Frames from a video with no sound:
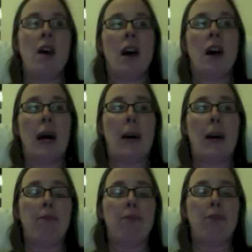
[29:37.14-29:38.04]

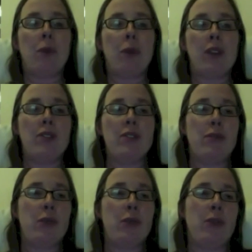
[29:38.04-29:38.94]
Um, well, there's a
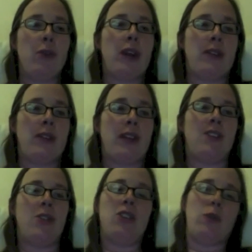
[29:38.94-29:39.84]
few few great things
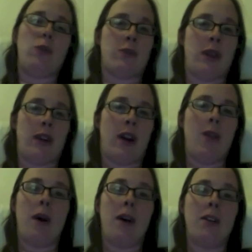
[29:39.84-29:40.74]
you could do with a radar
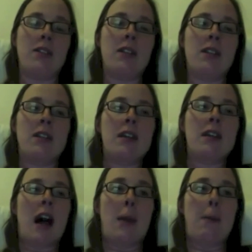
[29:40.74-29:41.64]
on Mars.
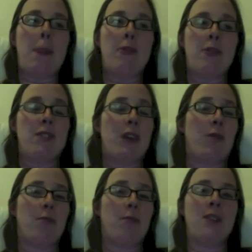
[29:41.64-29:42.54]
Um, first of
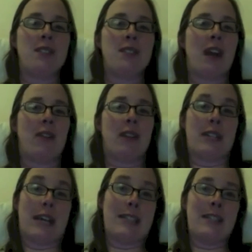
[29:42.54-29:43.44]
all, Mars is covered in
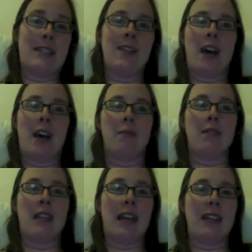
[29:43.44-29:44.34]
dust, um,
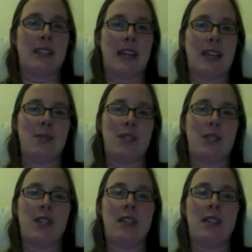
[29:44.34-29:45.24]
sand and dust,
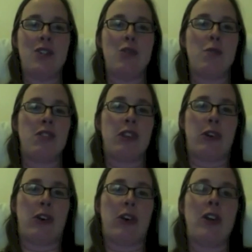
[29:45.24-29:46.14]
which tends to
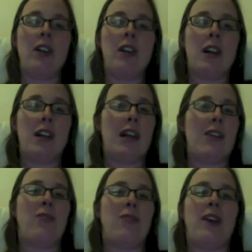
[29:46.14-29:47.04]
obscure a lot
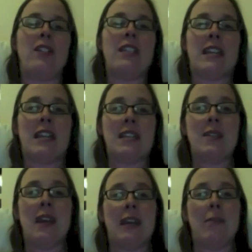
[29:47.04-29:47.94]
of finer details.
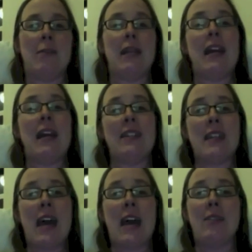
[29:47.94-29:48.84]
Uh, but like I
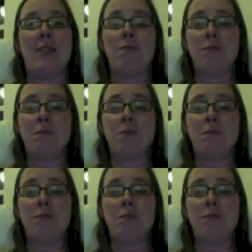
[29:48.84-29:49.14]
said